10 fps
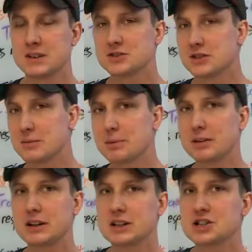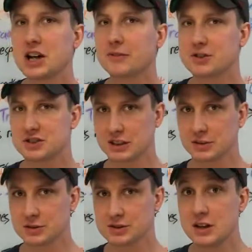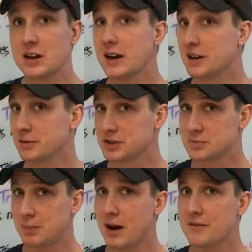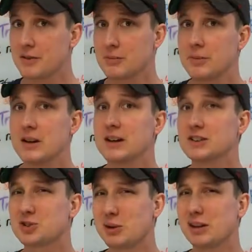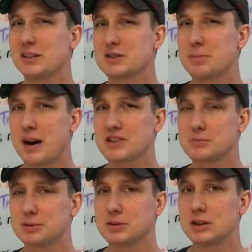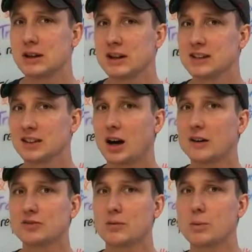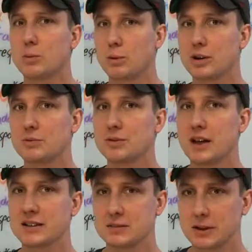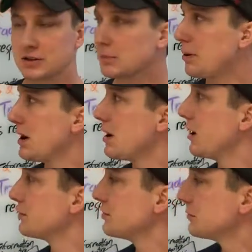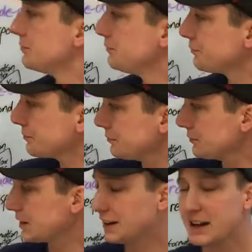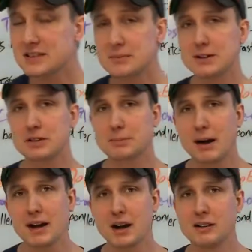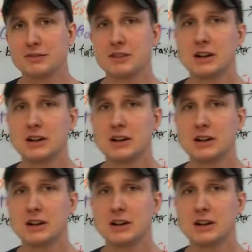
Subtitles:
So the ability to check for signals and to respond them as quickly as possible is often rewarded with asymmetric payoffs. An asymmetric payoff